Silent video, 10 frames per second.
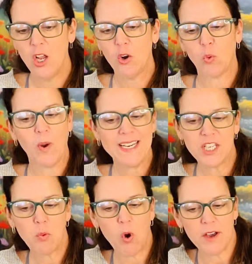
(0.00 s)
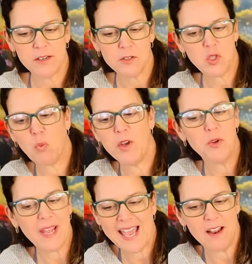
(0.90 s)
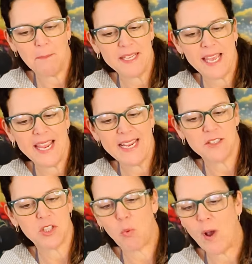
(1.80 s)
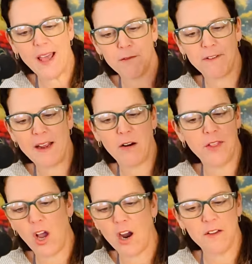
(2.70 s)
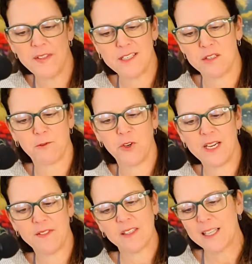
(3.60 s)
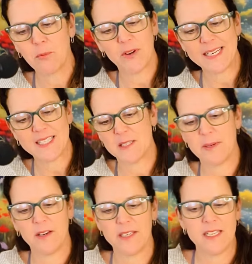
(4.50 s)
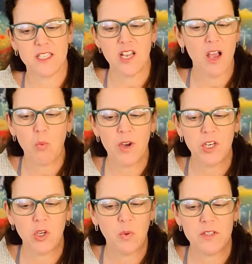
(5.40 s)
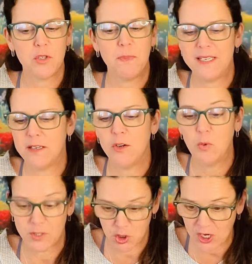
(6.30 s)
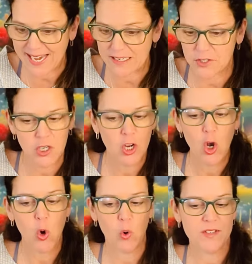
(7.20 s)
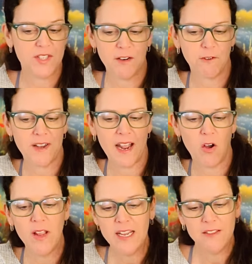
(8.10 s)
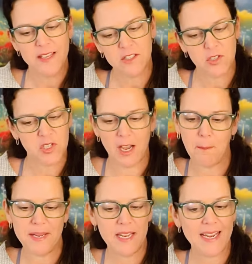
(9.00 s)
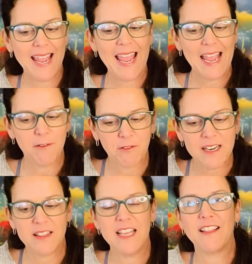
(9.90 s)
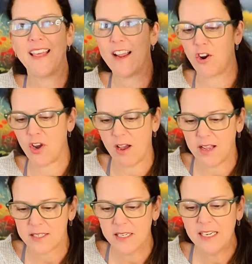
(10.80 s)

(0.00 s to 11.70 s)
Raging waters, the one who cannot be caged, the wildflower, the heart that is free, the liberated spirit is not one who has been who has changed or is different now. They just stop being everything they are not.